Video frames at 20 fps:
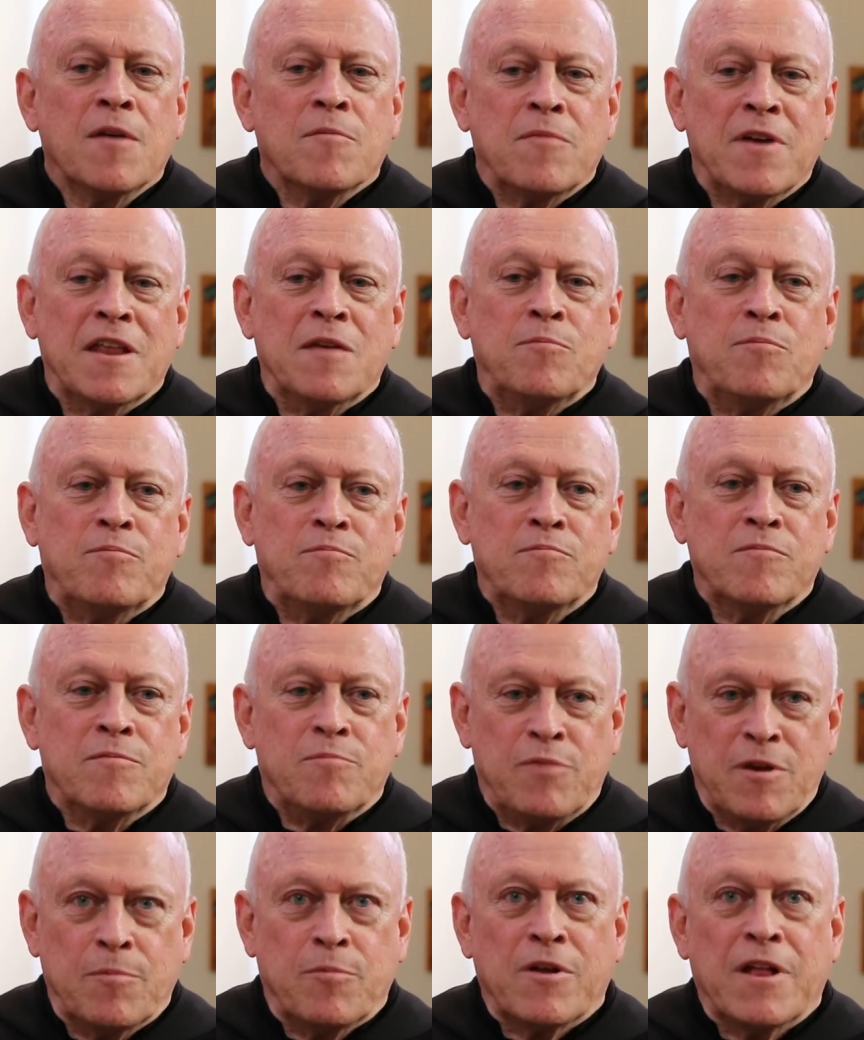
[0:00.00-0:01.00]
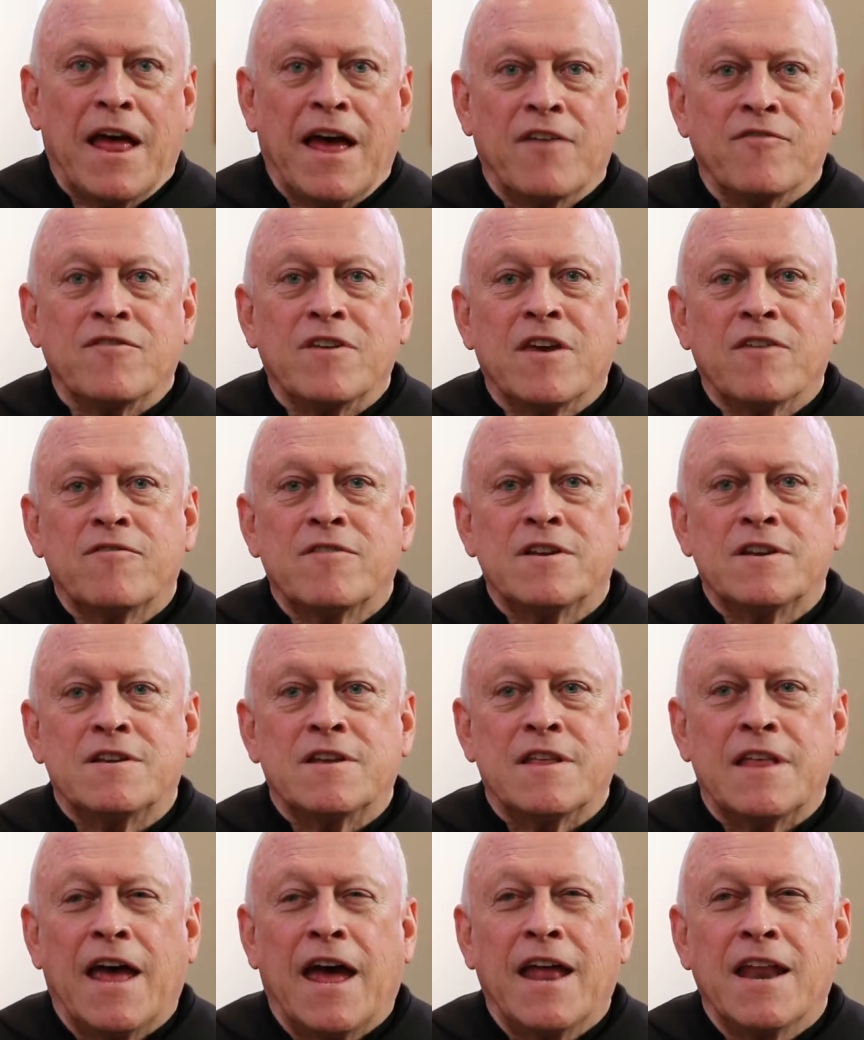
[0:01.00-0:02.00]
Many people have given
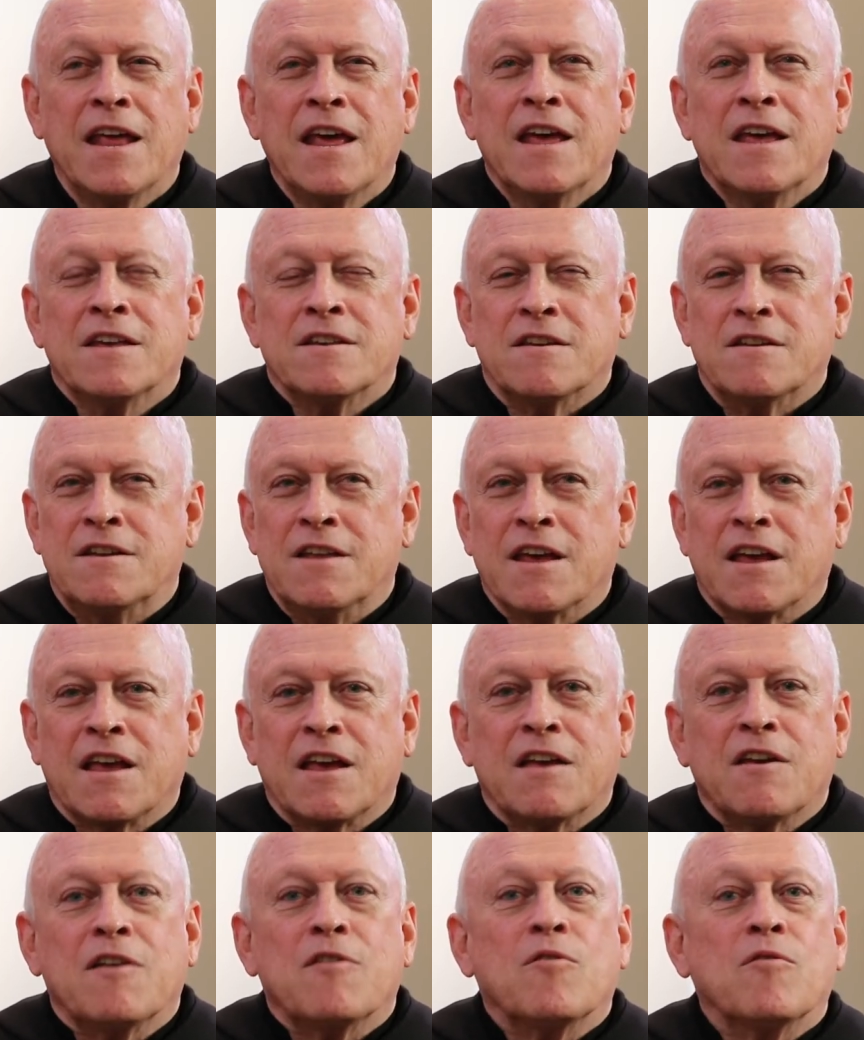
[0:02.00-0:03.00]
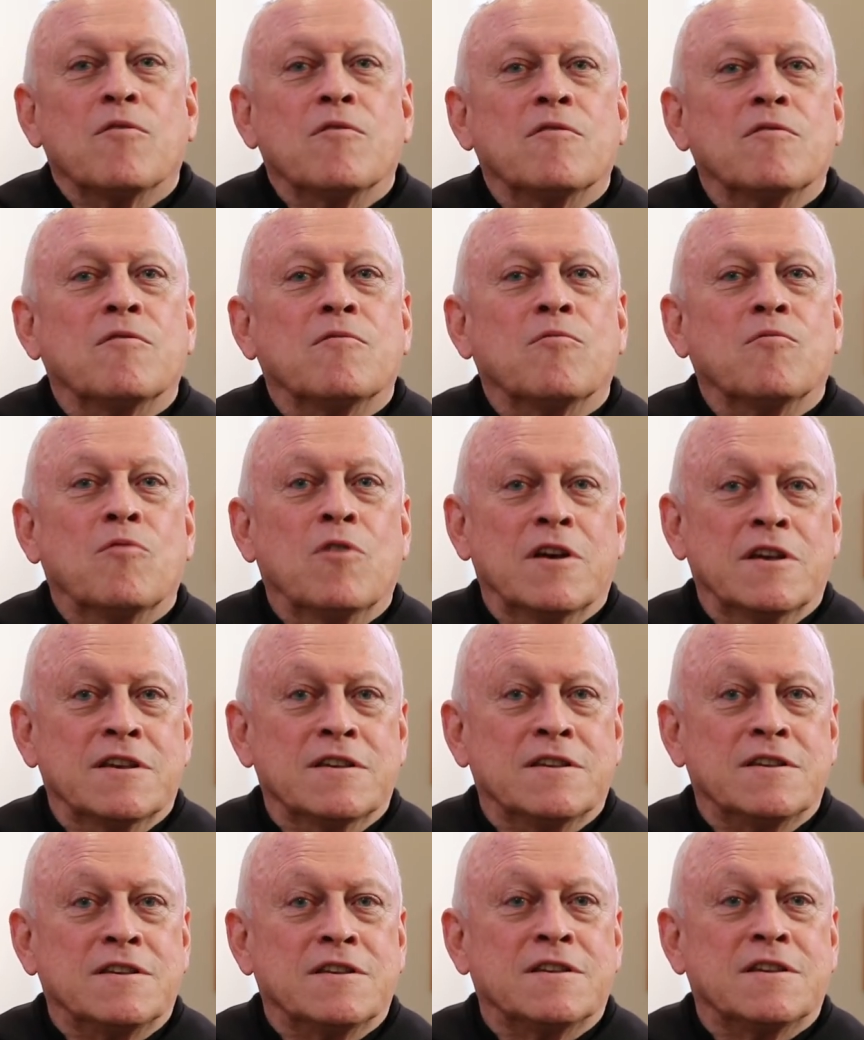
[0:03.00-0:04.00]
to that. So Dick
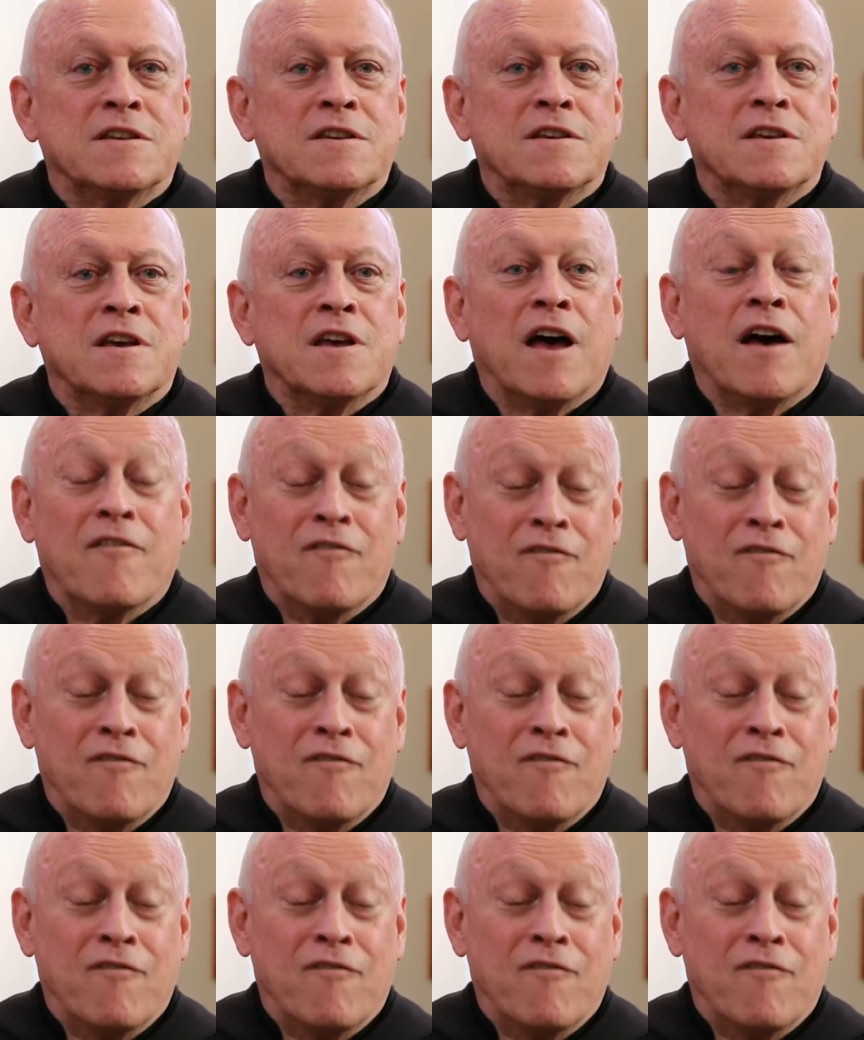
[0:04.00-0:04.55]
was a